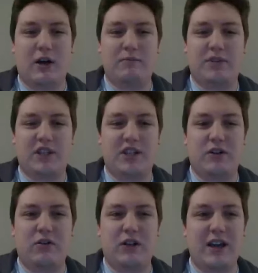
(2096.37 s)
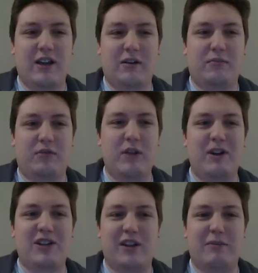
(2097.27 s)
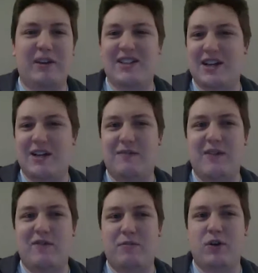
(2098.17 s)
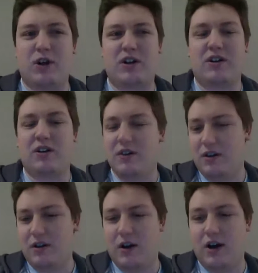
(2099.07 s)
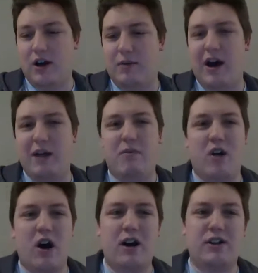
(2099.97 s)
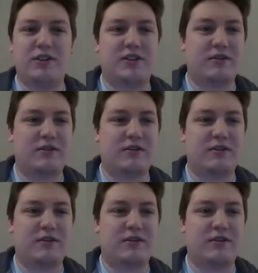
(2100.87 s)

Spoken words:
Still like pretty much like my second favorite book, behind Marauders.